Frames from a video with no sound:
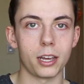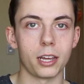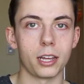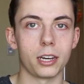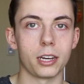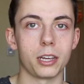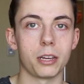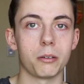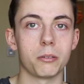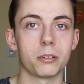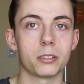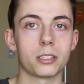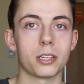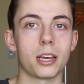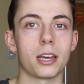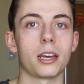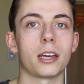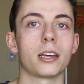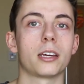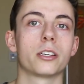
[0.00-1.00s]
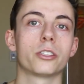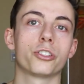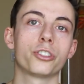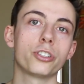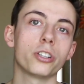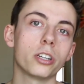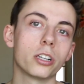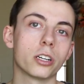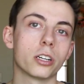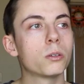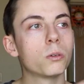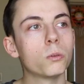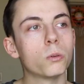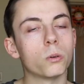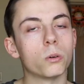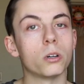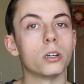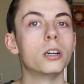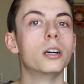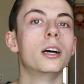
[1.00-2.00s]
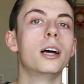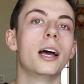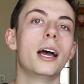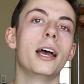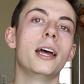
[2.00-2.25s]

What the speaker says: And he was like, sure, cool.